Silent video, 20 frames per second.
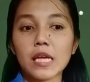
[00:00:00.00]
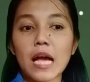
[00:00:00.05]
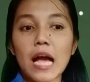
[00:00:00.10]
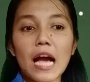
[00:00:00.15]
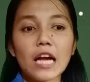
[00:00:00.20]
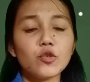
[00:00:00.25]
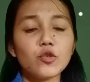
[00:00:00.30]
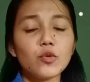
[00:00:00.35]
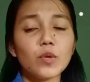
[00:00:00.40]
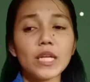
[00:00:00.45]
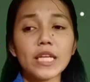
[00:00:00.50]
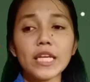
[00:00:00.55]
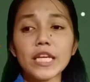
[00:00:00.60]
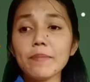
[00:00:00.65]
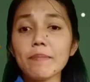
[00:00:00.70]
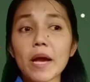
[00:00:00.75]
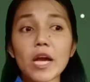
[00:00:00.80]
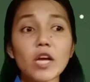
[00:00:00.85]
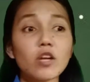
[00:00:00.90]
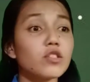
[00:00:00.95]
Actually, in
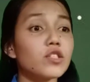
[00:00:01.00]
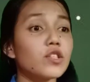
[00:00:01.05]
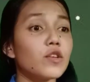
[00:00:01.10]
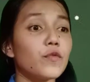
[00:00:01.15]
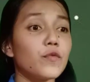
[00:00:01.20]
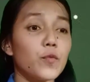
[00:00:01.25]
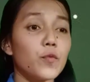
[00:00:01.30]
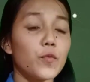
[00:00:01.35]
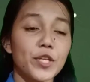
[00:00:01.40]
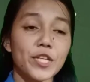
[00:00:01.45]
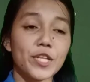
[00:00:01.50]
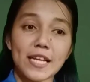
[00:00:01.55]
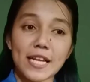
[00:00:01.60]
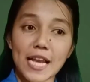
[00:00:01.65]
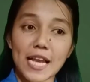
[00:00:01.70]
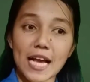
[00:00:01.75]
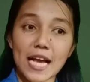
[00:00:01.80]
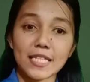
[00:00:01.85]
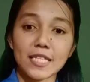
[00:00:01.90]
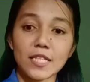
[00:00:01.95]
Microsoft Word
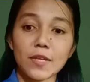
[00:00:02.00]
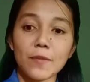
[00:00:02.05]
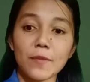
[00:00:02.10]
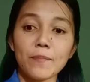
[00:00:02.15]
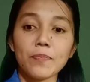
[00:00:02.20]
class,